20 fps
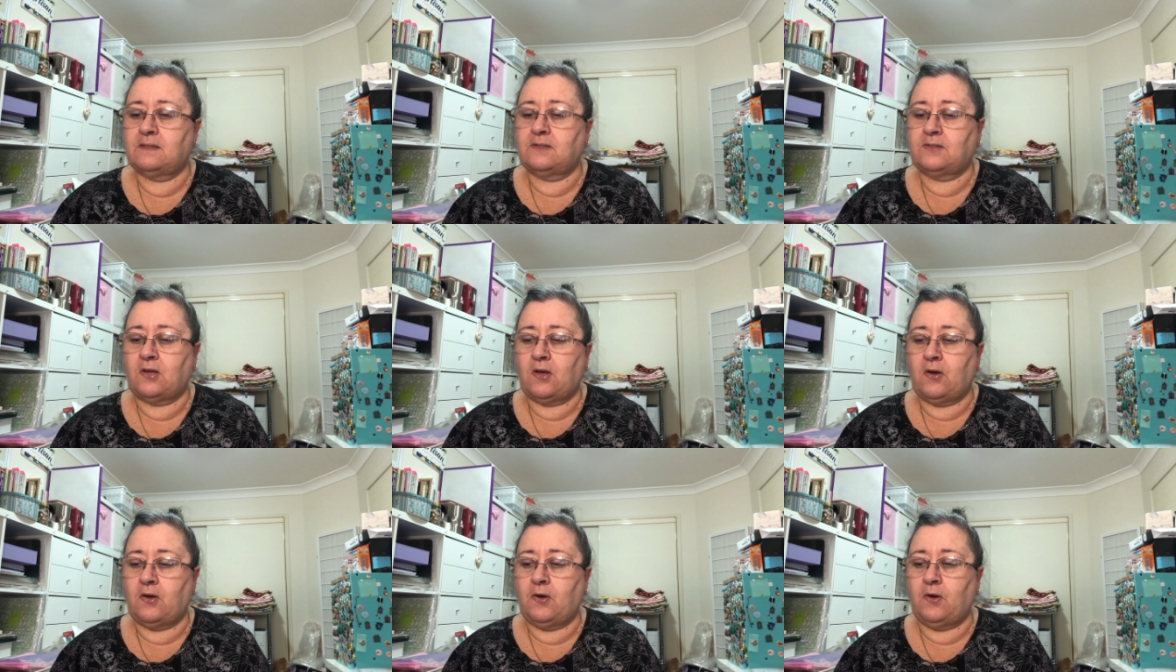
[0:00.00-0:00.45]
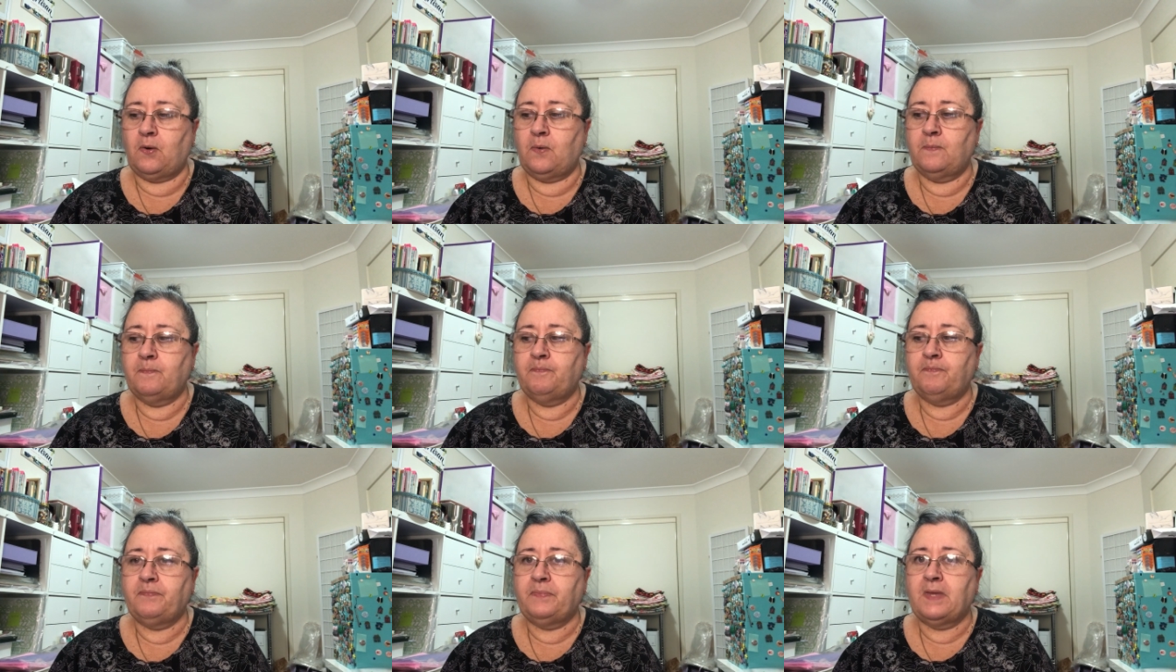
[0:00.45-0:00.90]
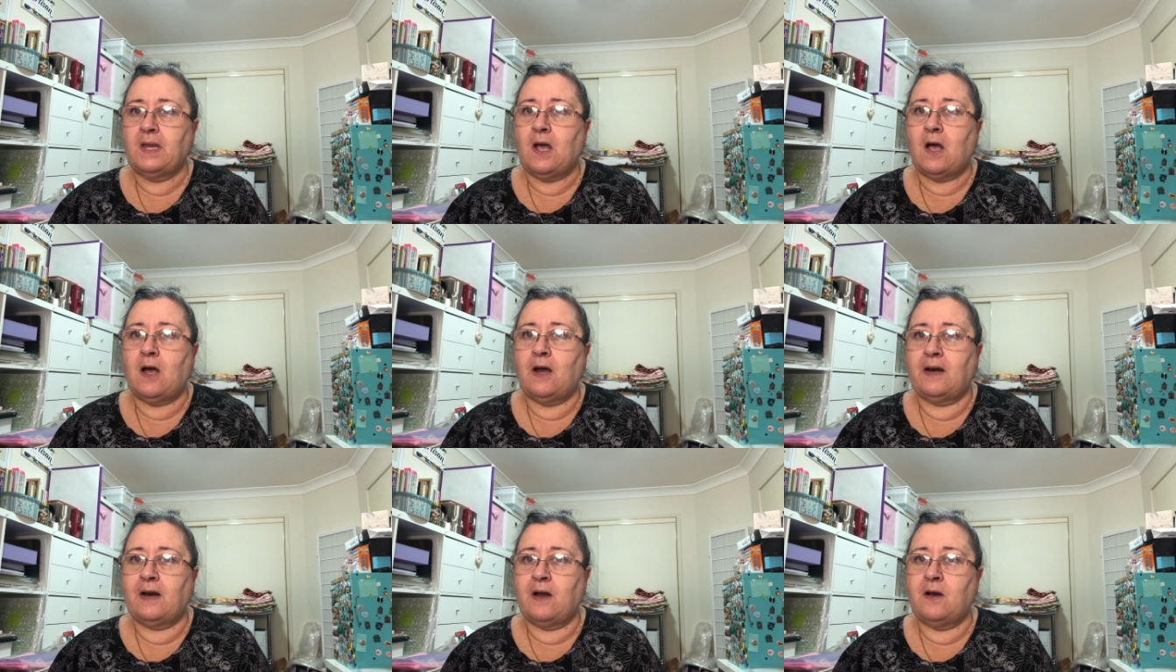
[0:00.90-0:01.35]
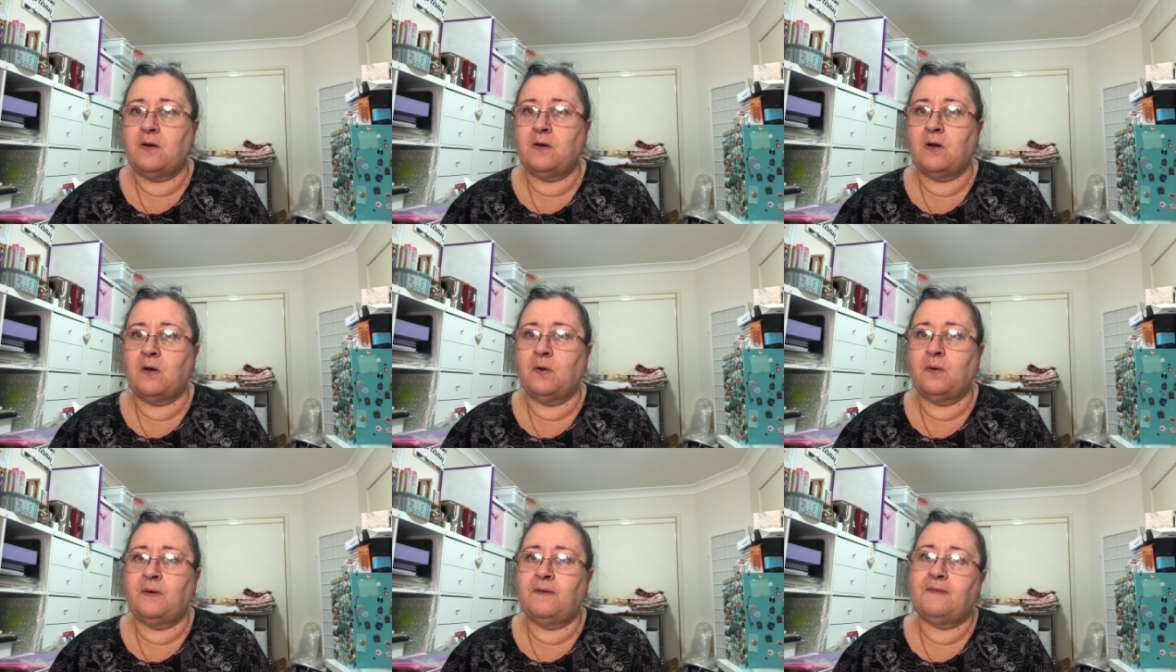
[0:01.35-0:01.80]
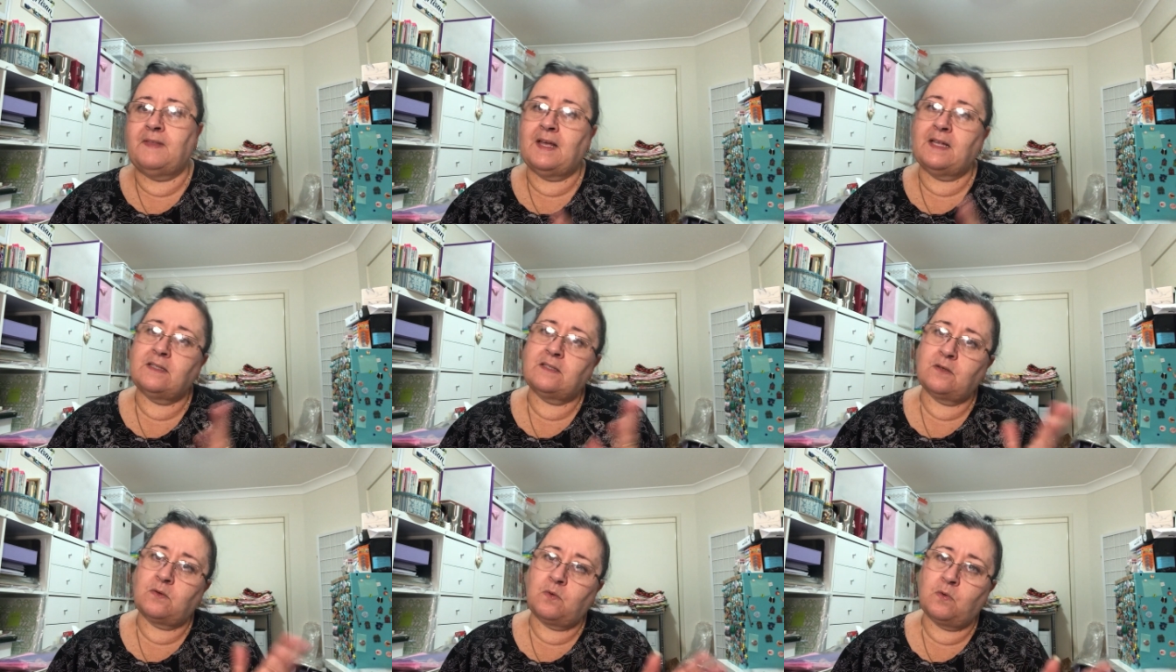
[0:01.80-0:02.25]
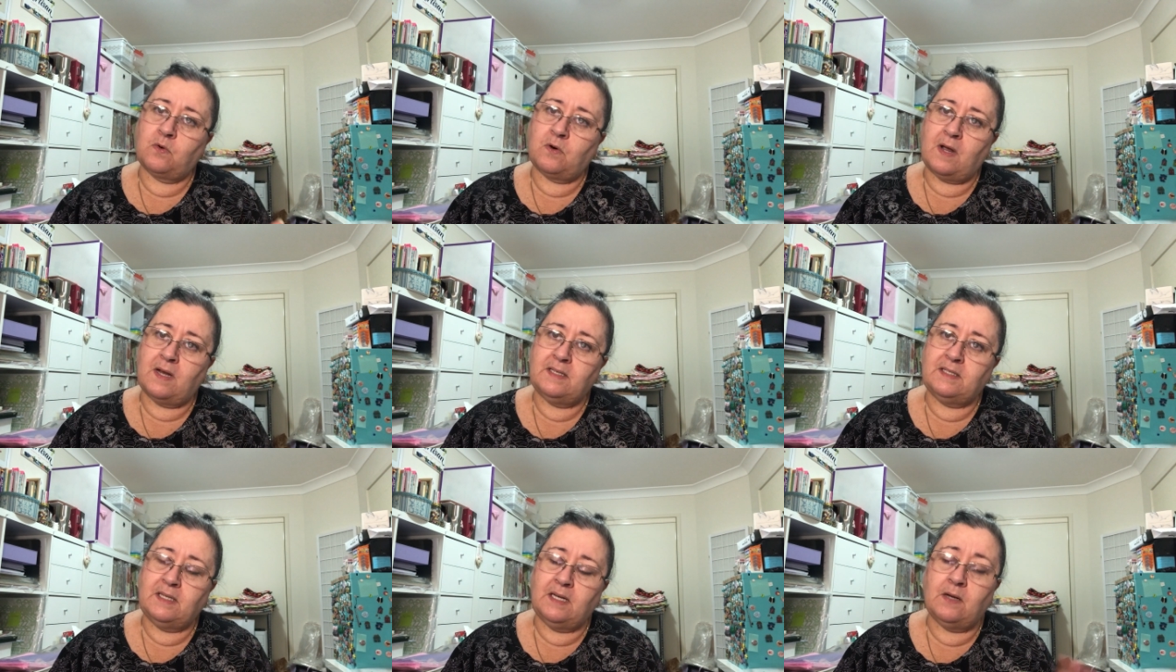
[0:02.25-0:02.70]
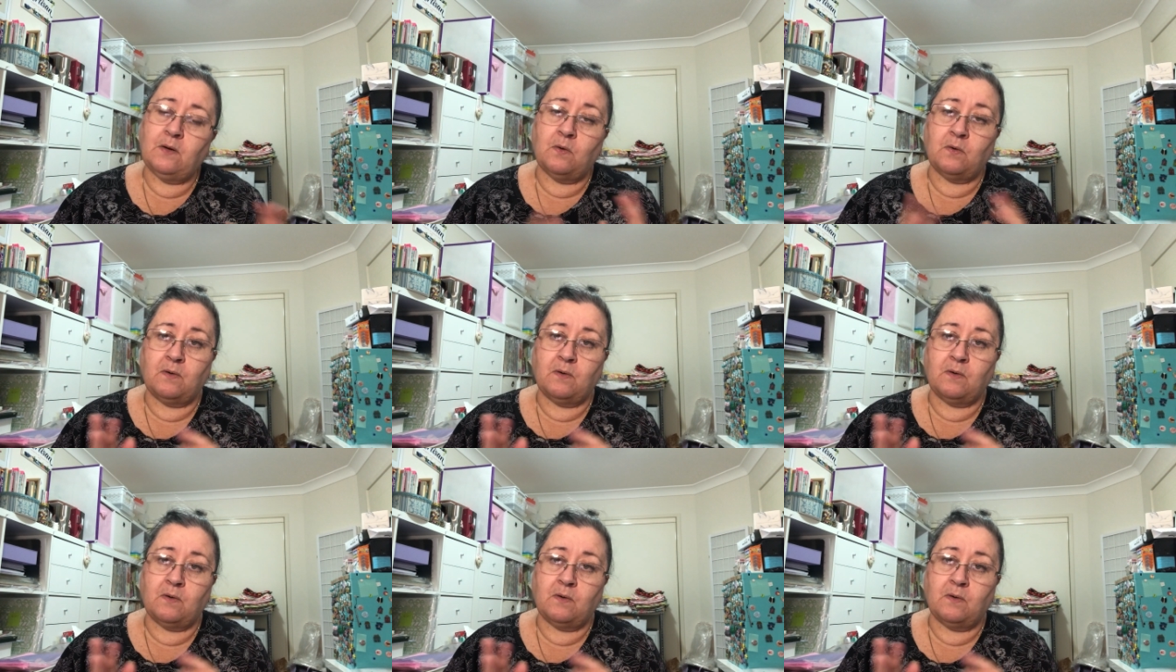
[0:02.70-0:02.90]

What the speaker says: So I don't know if that's a good idea